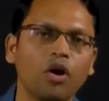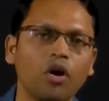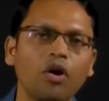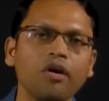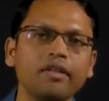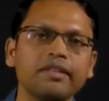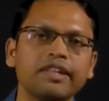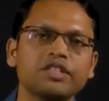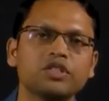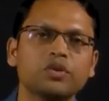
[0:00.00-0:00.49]

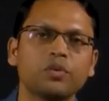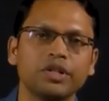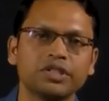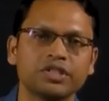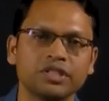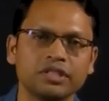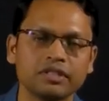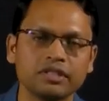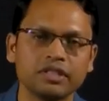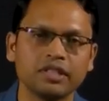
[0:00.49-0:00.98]
All these
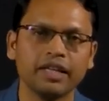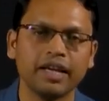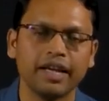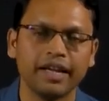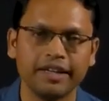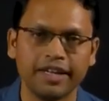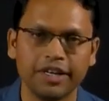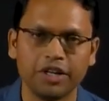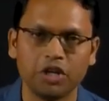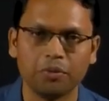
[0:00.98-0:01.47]
questions
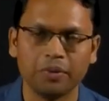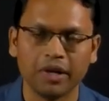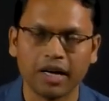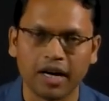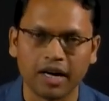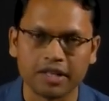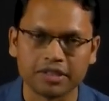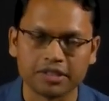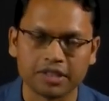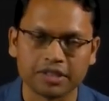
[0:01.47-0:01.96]
need to be
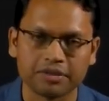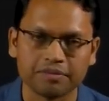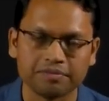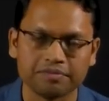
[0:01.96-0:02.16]
asked.